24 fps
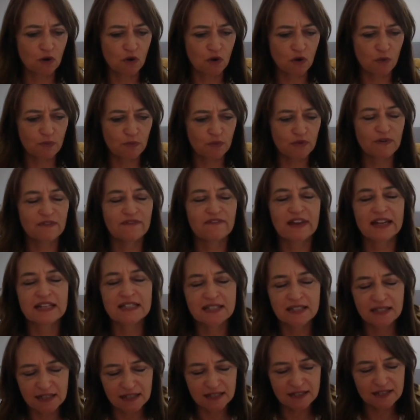or
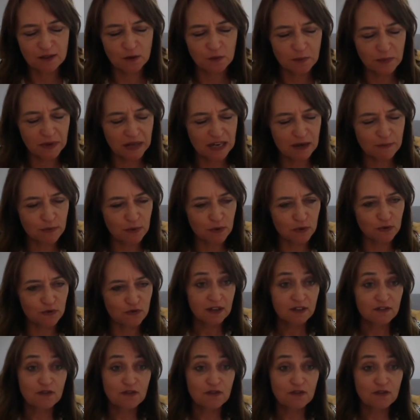preventing some people